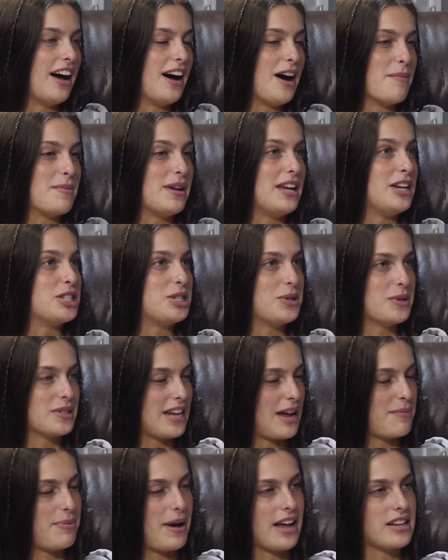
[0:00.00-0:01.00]
He
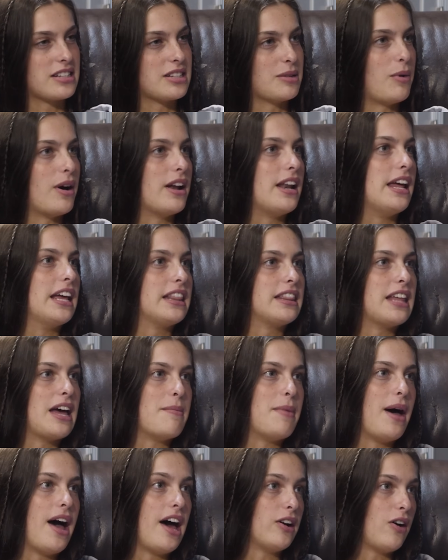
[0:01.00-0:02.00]
suicide passed someone, hit
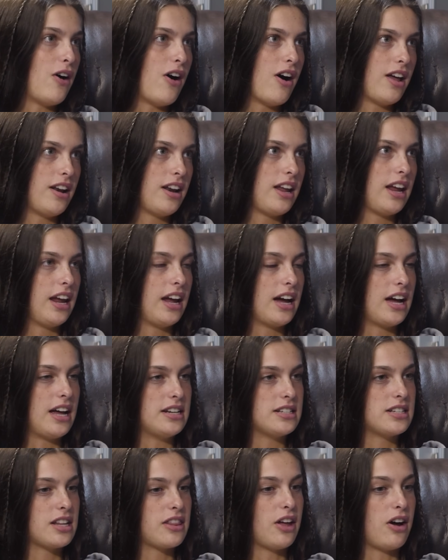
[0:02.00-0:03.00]
them head on,
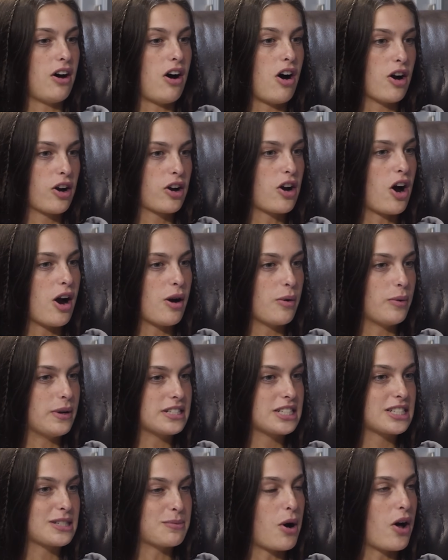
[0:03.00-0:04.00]
and our car
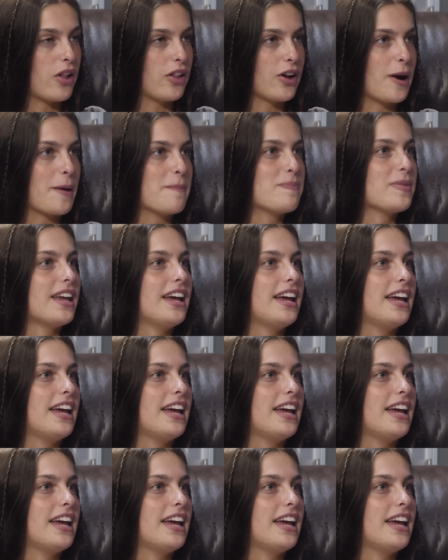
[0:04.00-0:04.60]
was smaller.